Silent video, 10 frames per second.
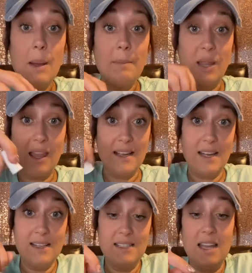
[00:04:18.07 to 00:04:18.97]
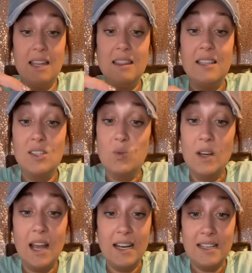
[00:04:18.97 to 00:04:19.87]
But like I said, this one,
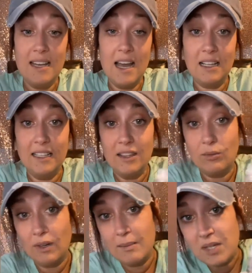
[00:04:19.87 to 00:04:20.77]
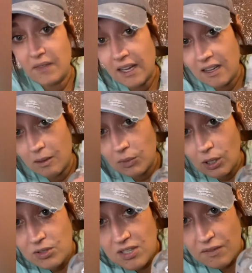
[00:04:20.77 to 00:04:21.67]
I did not clean the rims. If I can come
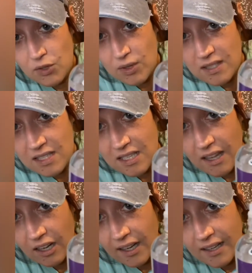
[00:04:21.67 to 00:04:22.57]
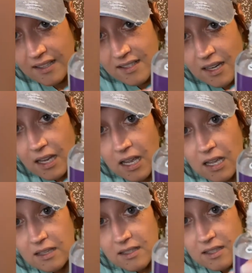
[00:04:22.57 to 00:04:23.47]
close enough, you can see there is
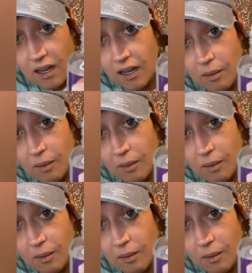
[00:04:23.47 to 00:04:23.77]
some